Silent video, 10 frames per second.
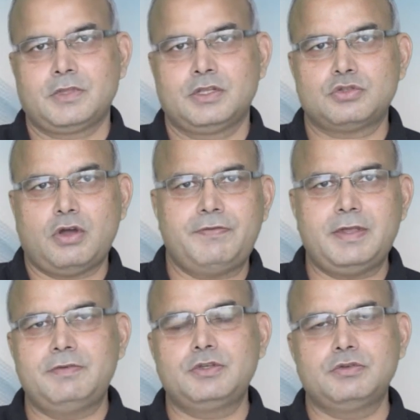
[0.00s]
So
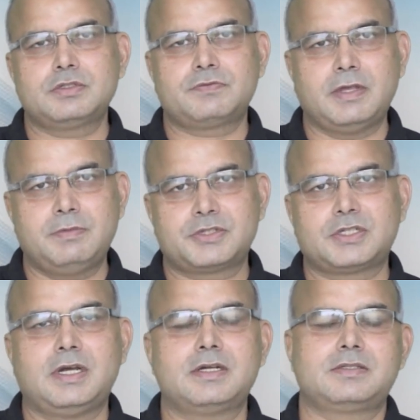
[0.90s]
often we use film
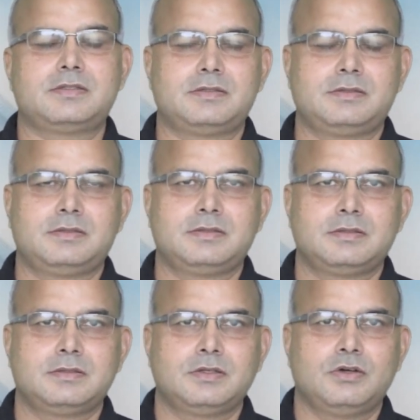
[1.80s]
stars
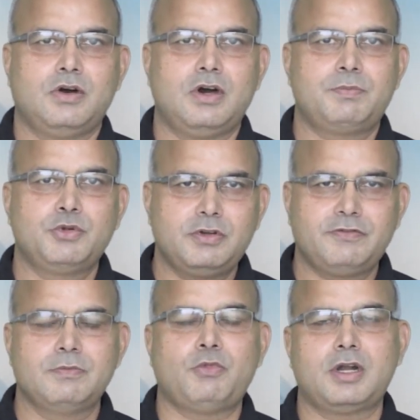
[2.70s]
or
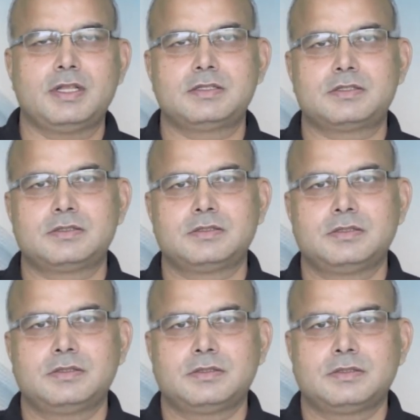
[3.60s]
beautiful models
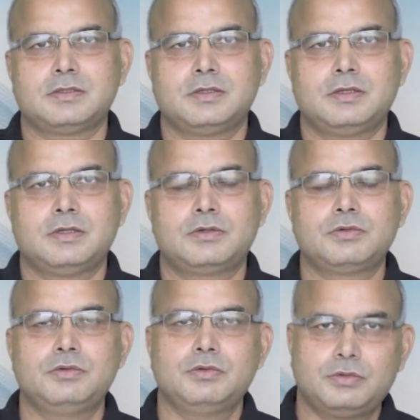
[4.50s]

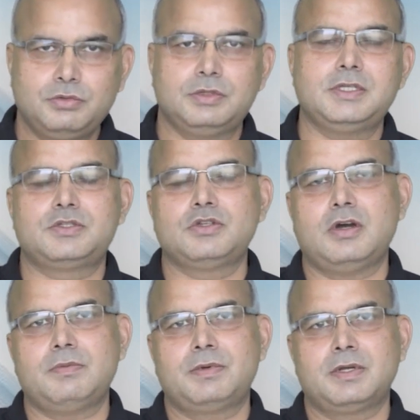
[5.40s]
to do this
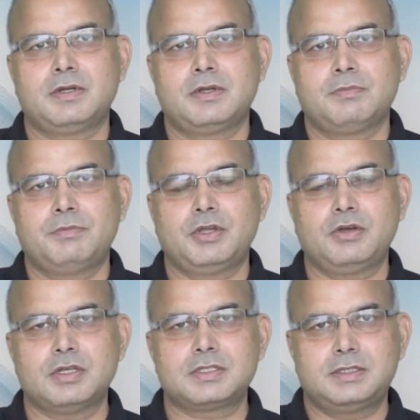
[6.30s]
job
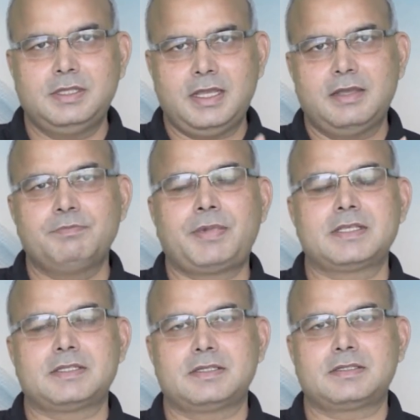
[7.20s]
because they
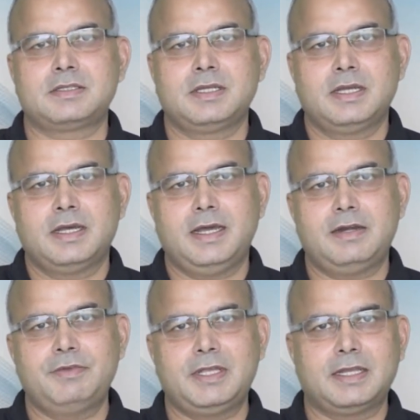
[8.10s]
impress us
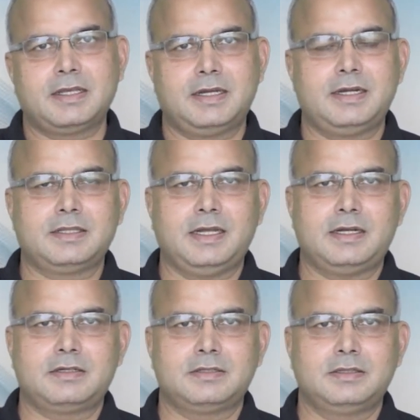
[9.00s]
and we can connect
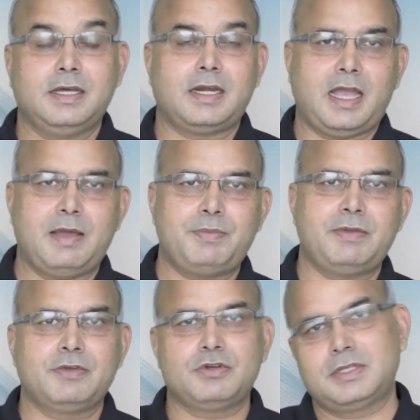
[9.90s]
that they are happy
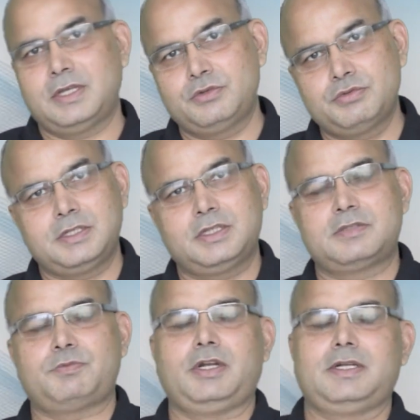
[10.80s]
because they are using
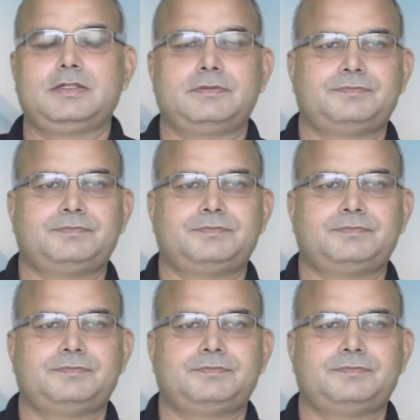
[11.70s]
this product.